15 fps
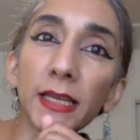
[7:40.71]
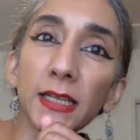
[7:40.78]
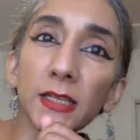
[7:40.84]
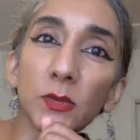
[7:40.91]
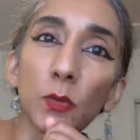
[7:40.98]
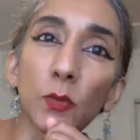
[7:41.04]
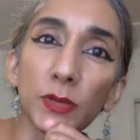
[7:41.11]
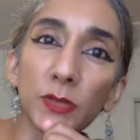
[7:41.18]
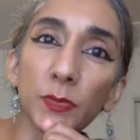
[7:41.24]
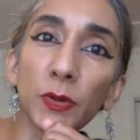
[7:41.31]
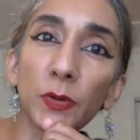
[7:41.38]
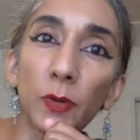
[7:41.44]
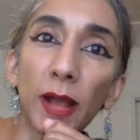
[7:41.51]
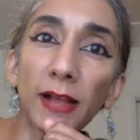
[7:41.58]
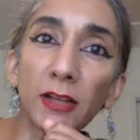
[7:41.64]
He's always
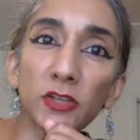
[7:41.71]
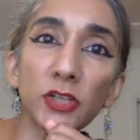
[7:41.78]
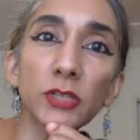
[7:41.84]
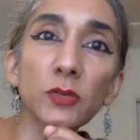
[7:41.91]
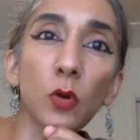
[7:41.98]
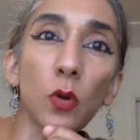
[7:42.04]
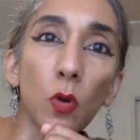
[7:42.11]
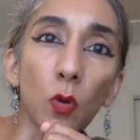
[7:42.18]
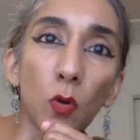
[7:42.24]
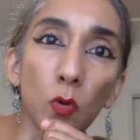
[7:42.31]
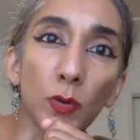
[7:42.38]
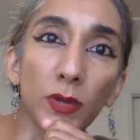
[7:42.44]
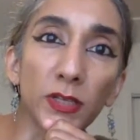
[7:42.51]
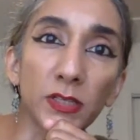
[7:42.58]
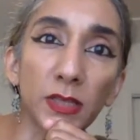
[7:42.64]
been rash. He's
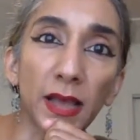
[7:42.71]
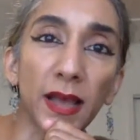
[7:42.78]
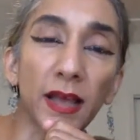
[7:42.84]
always